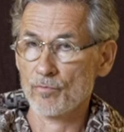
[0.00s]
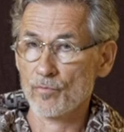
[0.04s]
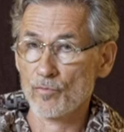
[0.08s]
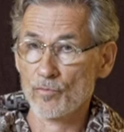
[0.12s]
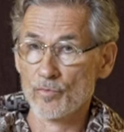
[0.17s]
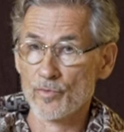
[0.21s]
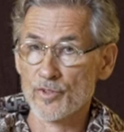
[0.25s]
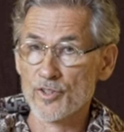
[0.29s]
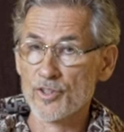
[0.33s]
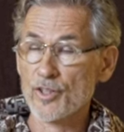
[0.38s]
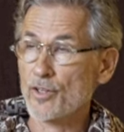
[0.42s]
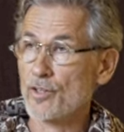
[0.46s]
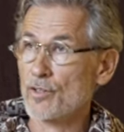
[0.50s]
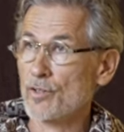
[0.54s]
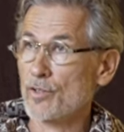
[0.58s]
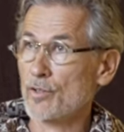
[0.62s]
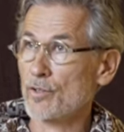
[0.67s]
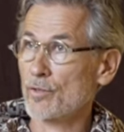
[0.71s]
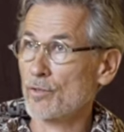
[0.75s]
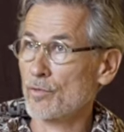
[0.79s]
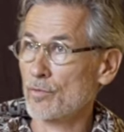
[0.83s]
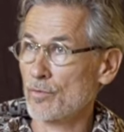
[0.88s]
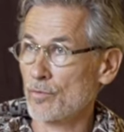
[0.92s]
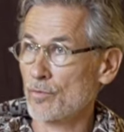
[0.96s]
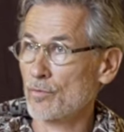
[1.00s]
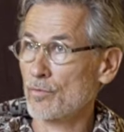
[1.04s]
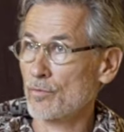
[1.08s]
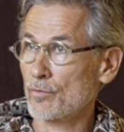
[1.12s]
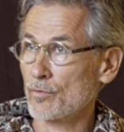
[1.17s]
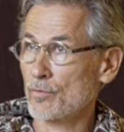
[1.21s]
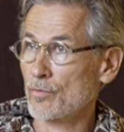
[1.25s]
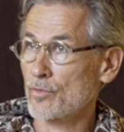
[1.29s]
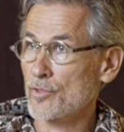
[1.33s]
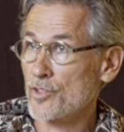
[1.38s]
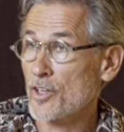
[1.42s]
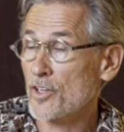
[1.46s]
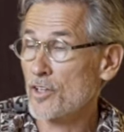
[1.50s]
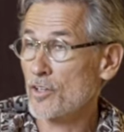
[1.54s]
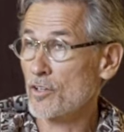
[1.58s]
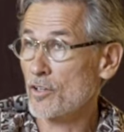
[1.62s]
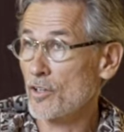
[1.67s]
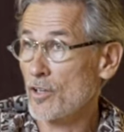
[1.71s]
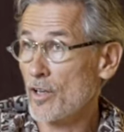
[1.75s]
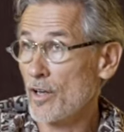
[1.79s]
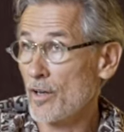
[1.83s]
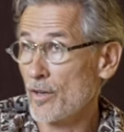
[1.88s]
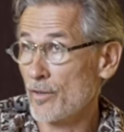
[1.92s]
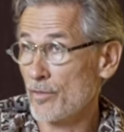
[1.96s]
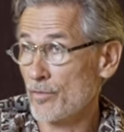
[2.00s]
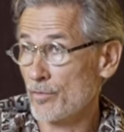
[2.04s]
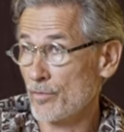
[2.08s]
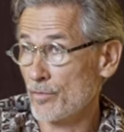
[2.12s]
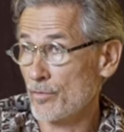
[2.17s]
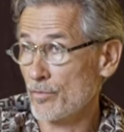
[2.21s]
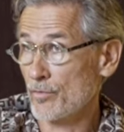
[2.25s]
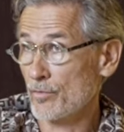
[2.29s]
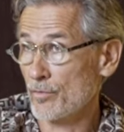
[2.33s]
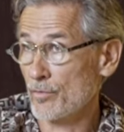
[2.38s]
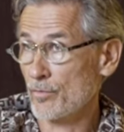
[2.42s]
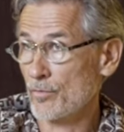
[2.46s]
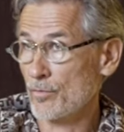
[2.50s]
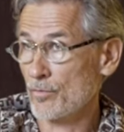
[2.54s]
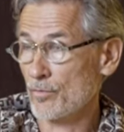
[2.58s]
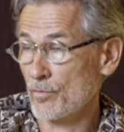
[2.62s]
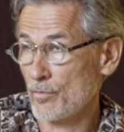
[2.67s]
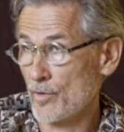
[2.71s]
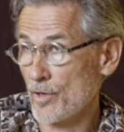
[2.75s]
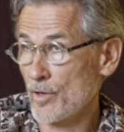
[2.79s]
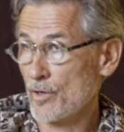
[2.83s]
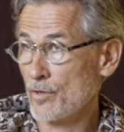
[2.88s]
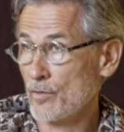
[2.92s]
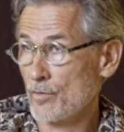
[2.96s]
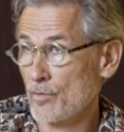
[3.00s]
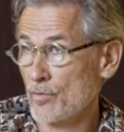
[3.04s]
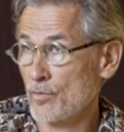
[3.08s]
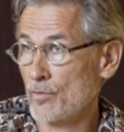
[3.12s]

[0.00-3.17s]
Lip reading: a secular life, right?